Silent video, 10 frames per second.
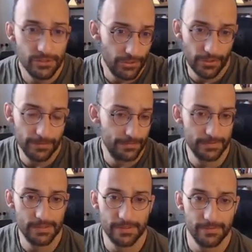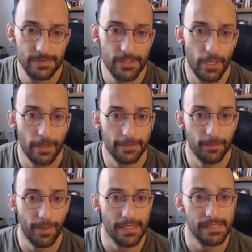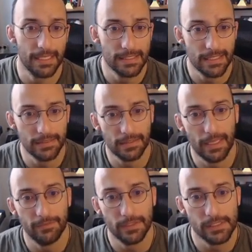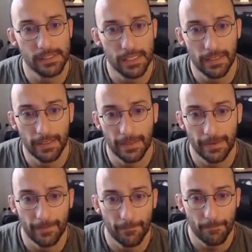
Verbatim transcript: So, you know, it's, it's not the best idea to have this uh,